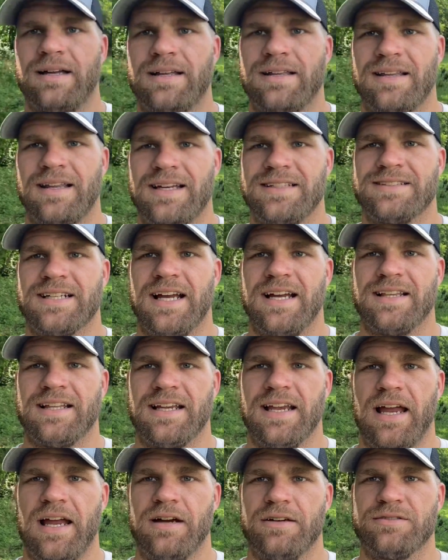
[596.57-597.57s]
that's got
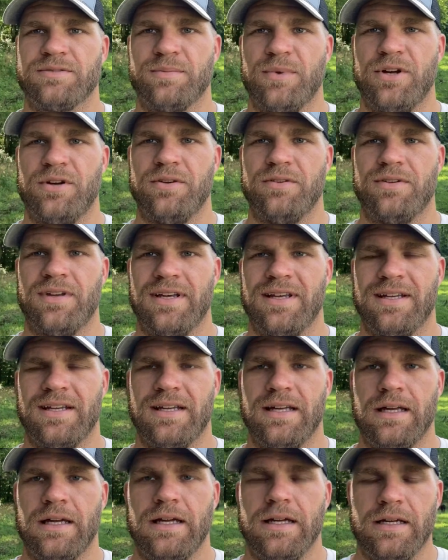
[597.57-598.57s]
the cows moved.
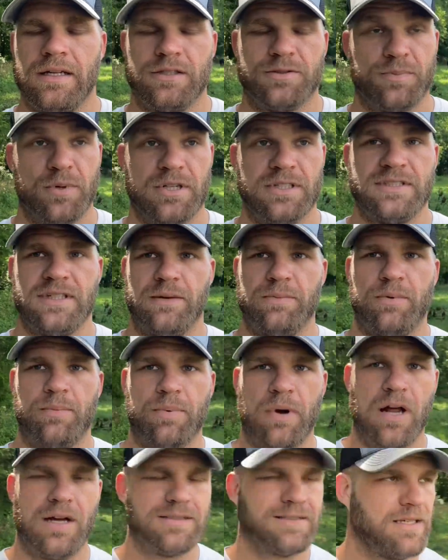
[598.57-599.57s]
It's pretty simple
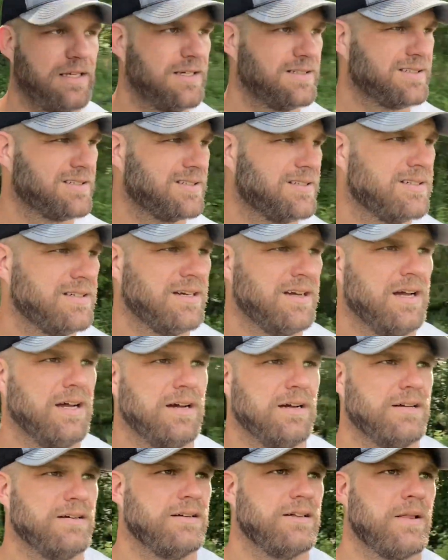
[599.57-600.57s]
process.
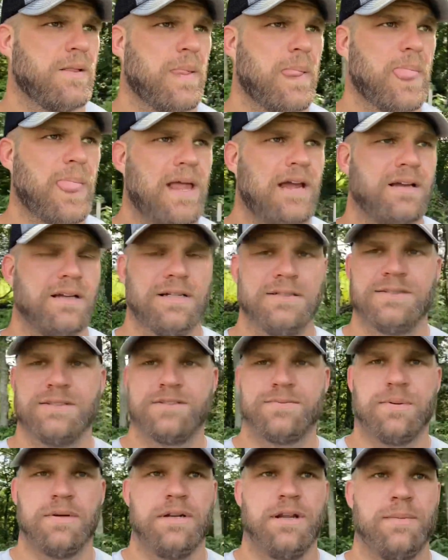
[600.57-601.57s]

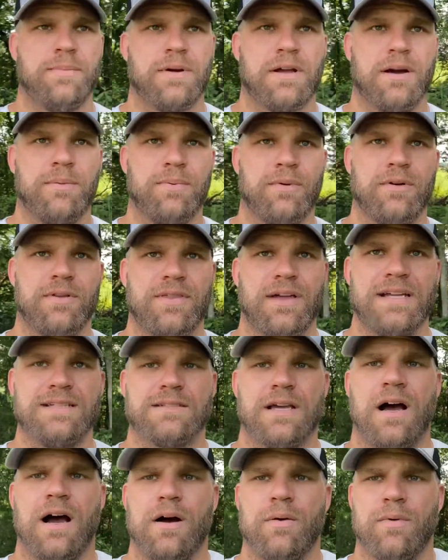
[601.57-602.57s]
Just putting up a couple of
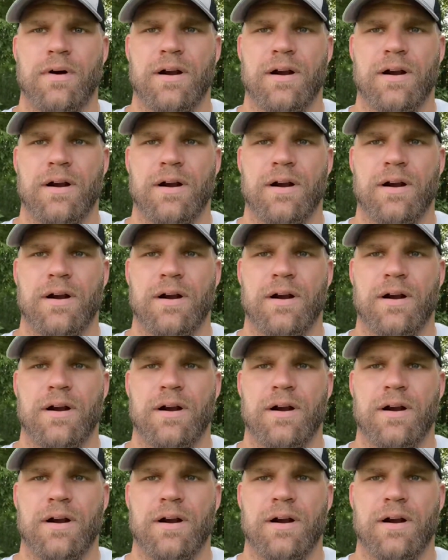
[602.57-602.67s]
things of hot